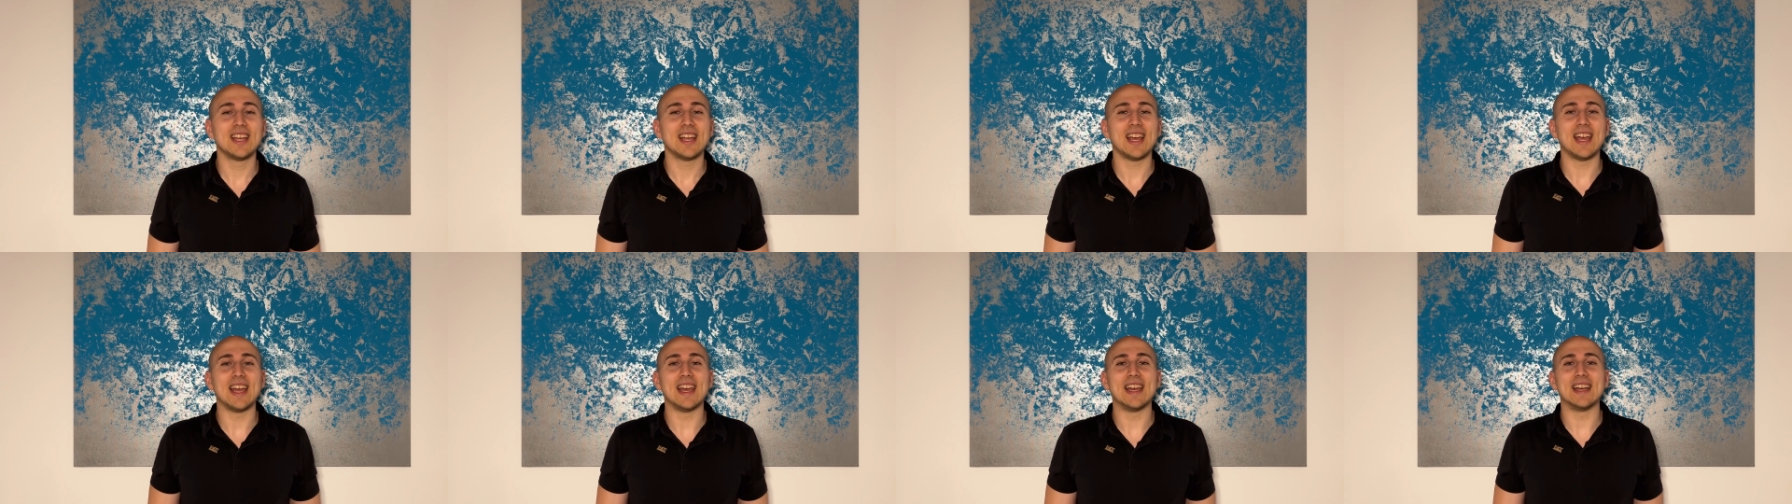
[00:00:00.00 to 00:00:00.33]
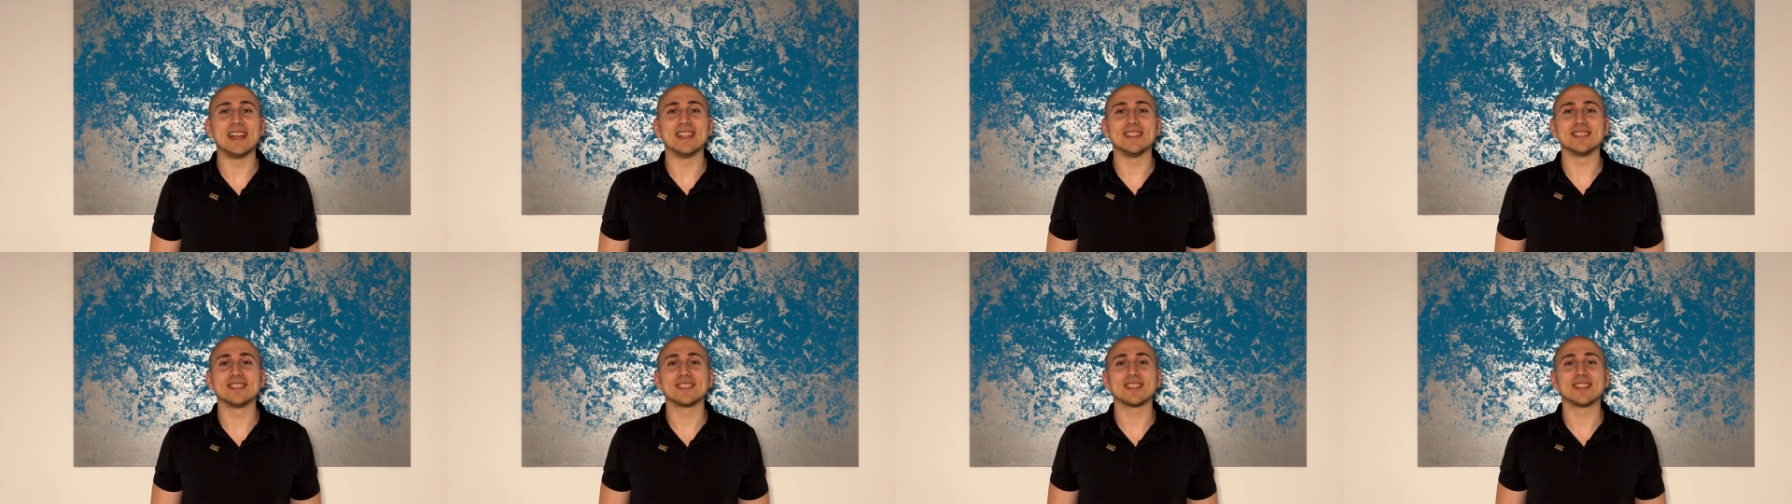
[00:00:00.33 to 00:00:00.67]

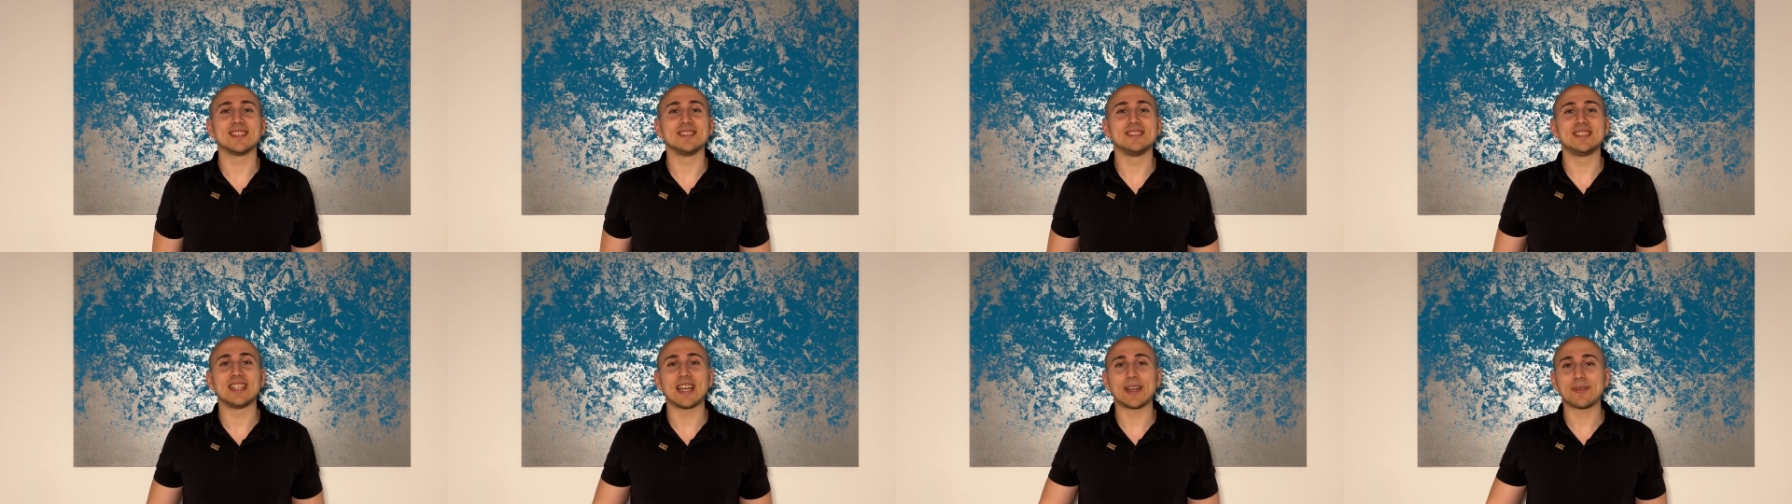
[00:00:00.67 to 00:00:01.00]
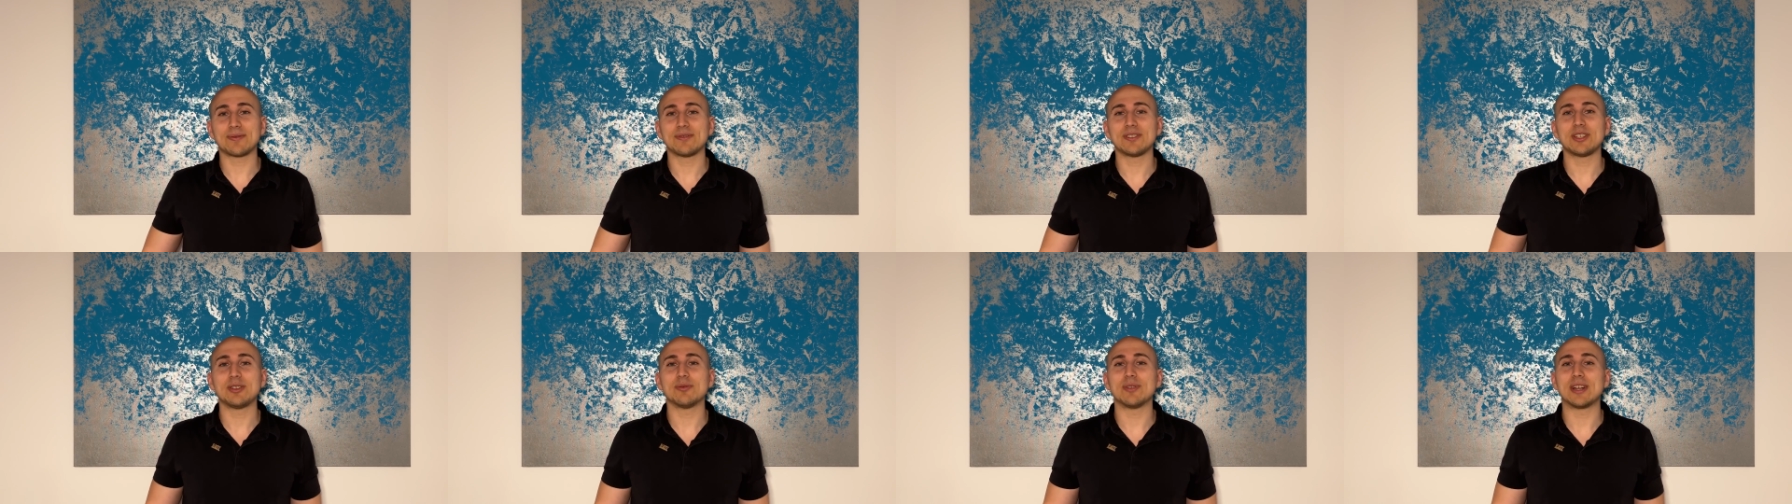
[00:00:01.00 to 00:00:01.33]
And
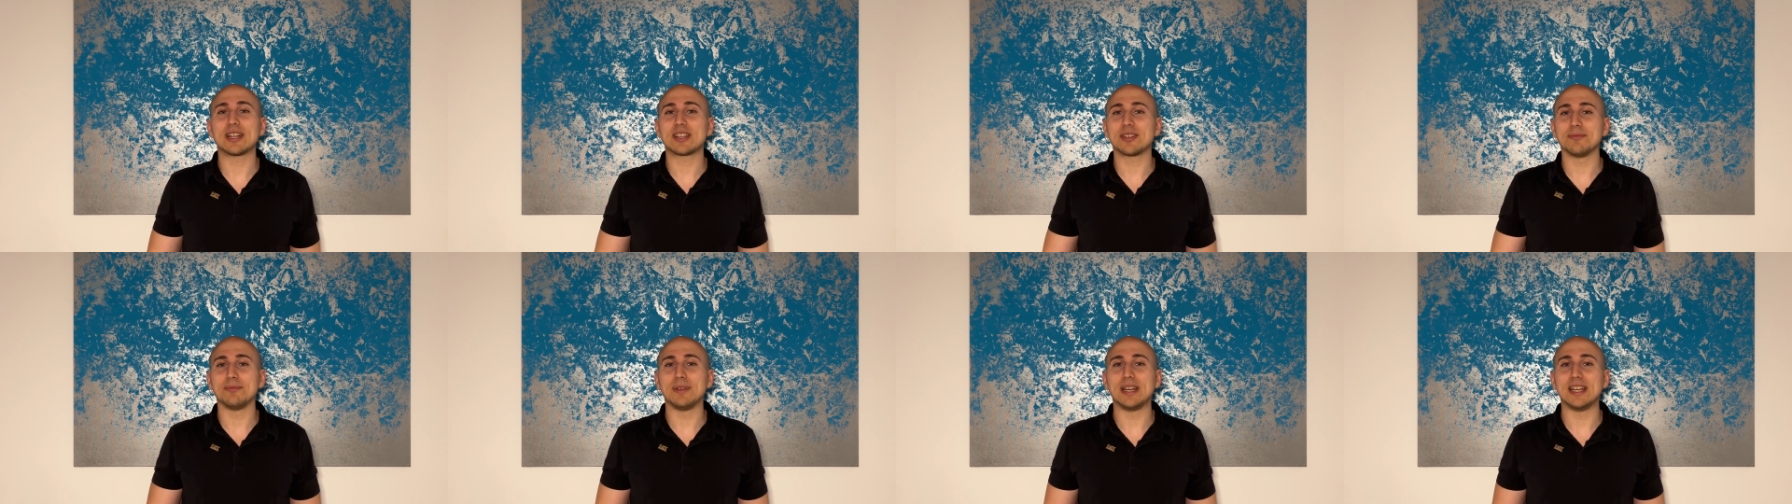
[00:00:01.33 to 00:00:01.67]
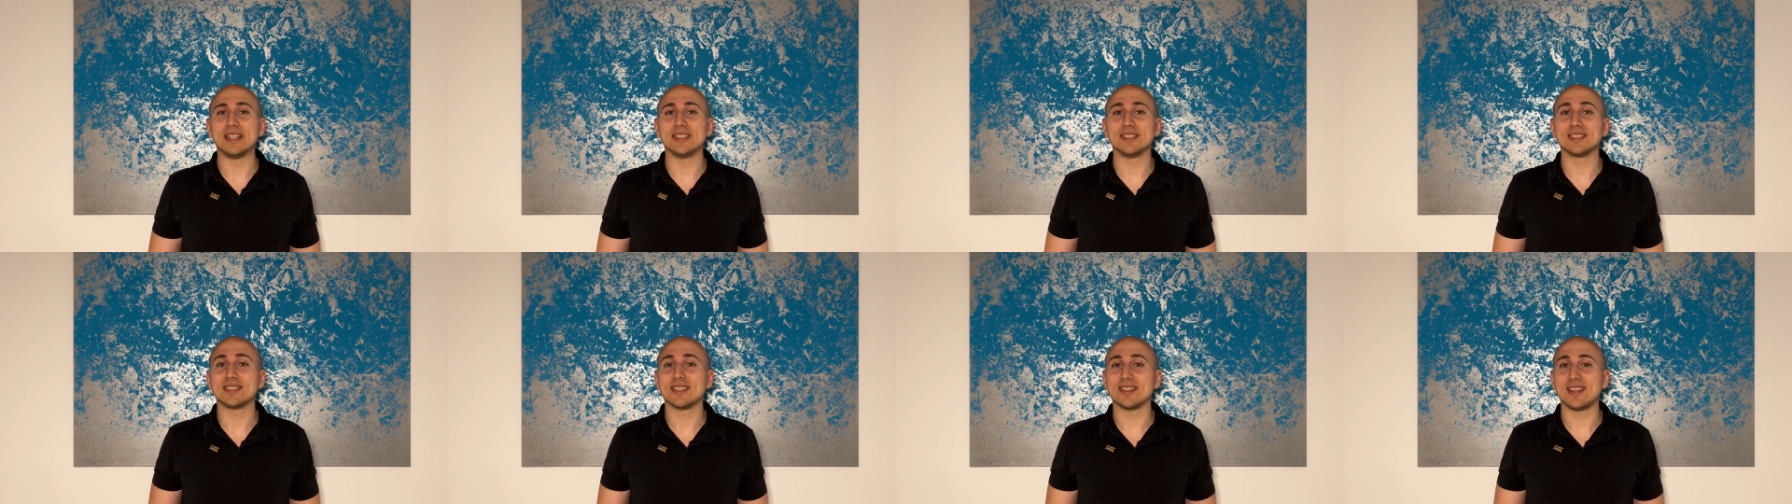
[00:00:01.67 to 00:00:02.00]
definitely
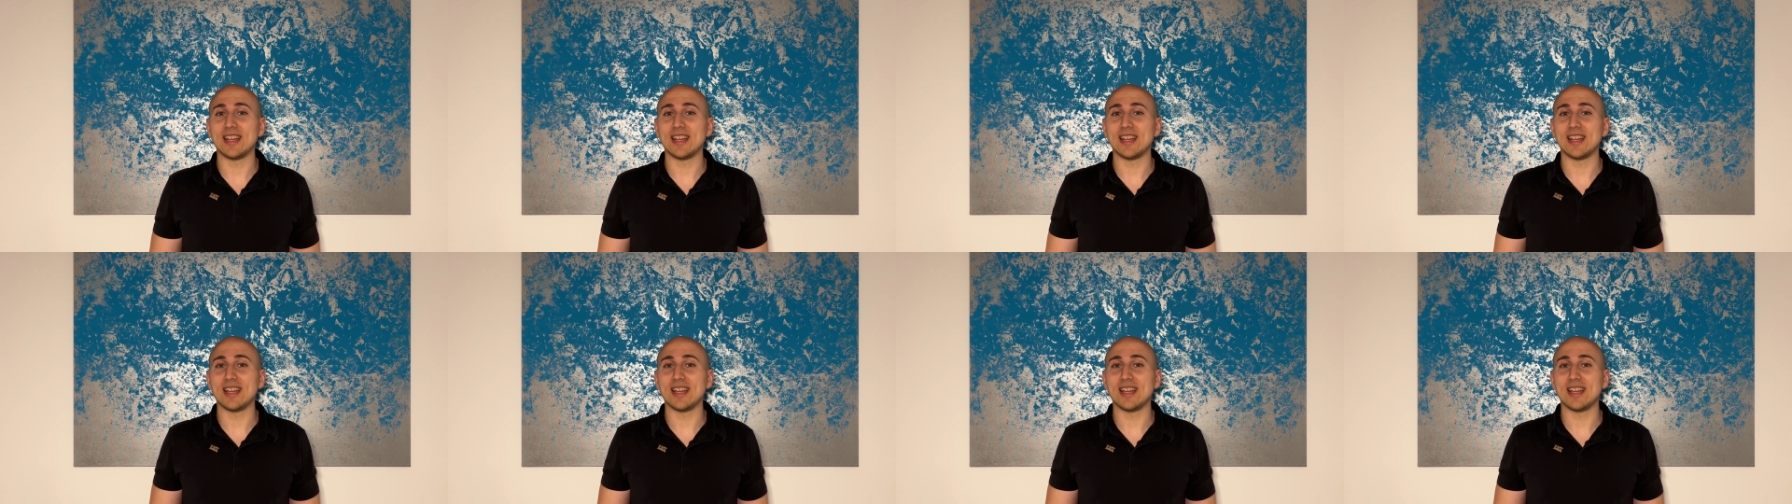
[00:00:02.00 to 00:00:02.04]
recommend